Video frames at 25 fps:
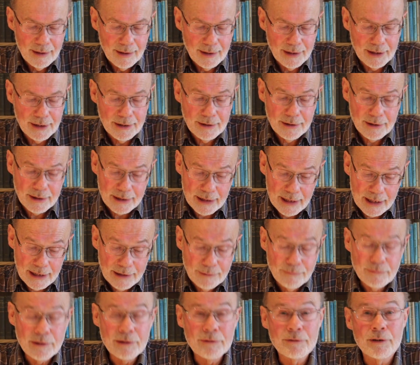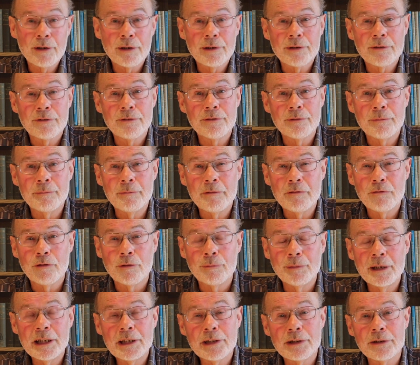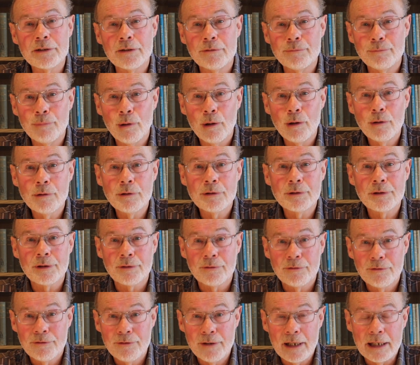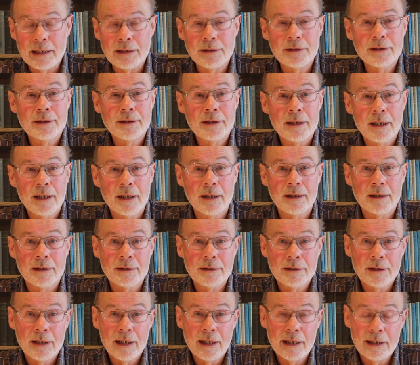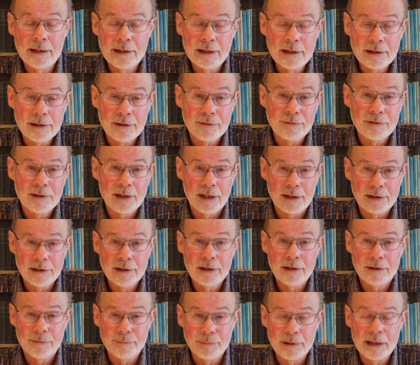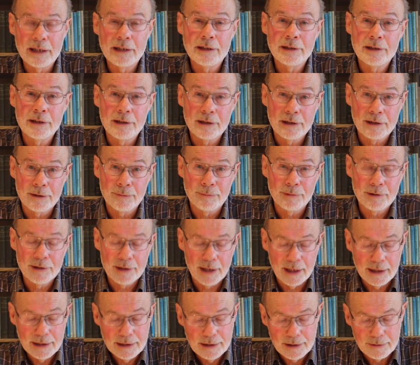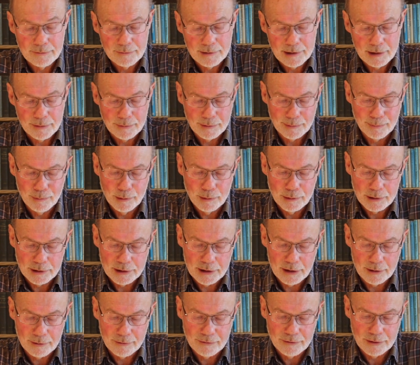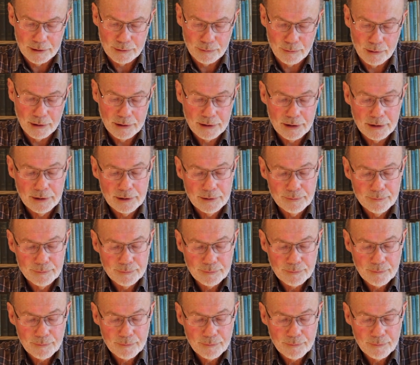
Here again we've got the formation of bogs and fens as areas of tundra begin to subside and support surface water.